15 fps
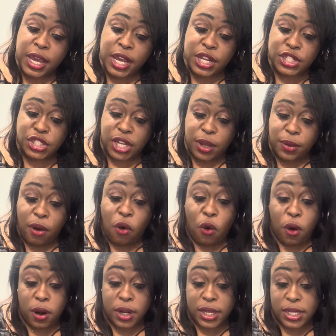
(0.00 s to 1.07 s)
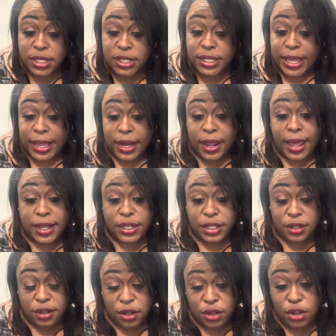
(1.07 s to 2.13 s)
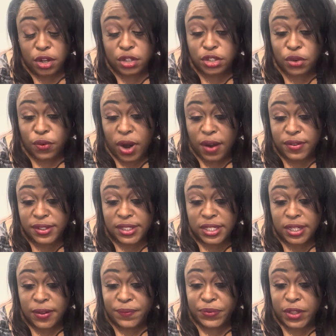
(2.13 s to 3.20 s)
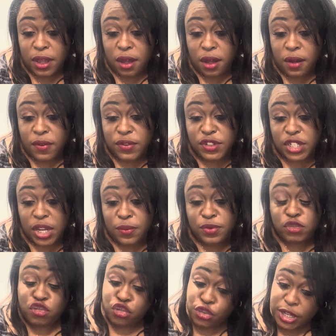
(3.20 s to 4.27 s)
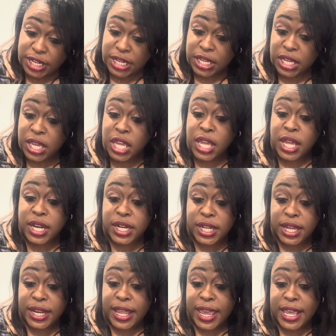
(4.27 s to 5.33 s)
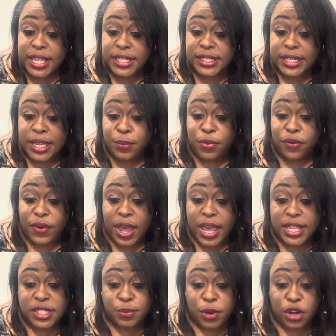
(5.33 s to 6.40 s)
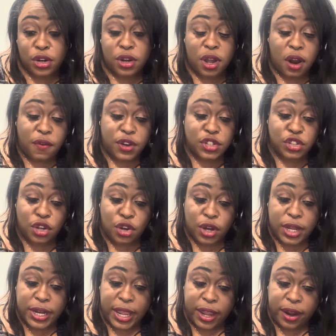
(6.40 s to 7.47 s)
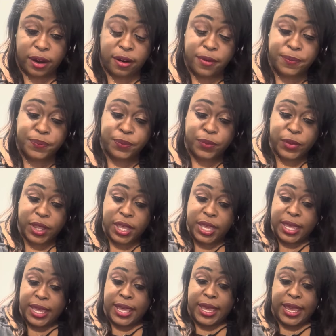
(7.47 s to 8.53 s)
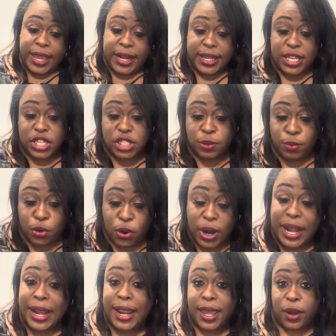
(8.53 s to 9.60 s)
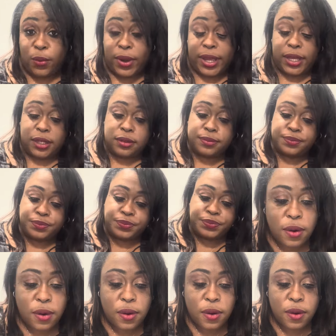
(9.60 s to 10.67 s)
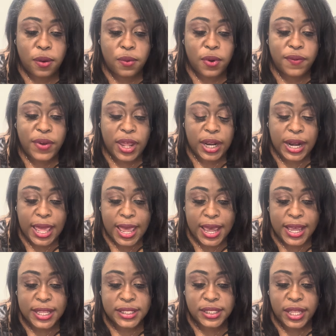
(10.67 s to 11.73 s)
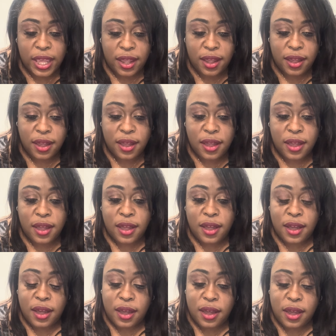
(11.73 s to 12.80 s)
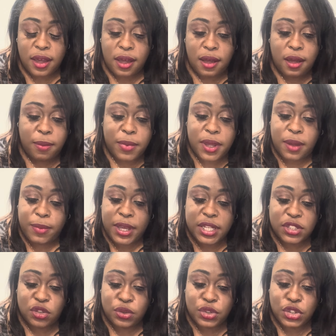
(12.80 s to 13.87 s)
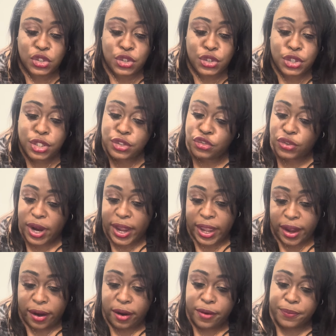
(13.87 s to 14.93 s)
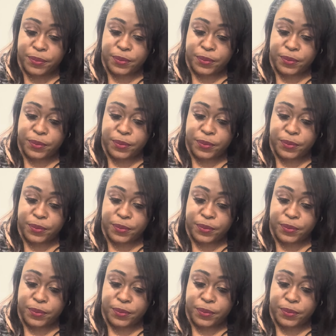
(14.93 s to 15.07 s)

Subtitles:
Shea oil is an ideal derivative of shea tree nut as it provides better coverage on hair and is more lightweight. Revitalize, it means no dull, dry hair.